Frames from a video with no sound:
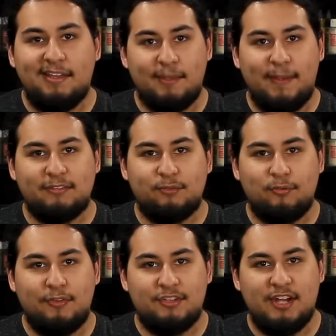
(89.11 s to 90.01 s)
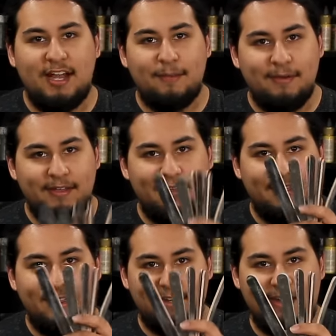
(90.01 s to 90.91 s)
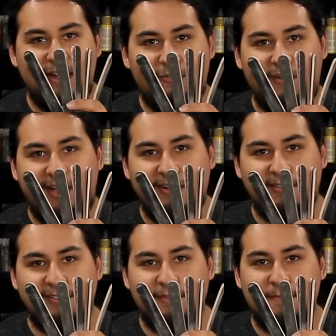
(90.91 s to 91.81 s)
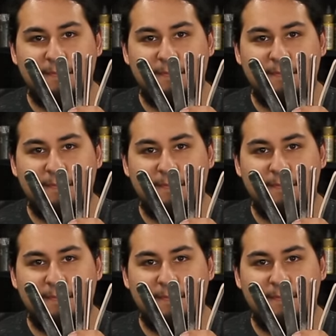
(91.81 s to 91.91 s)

The best tool for the job? Nail files.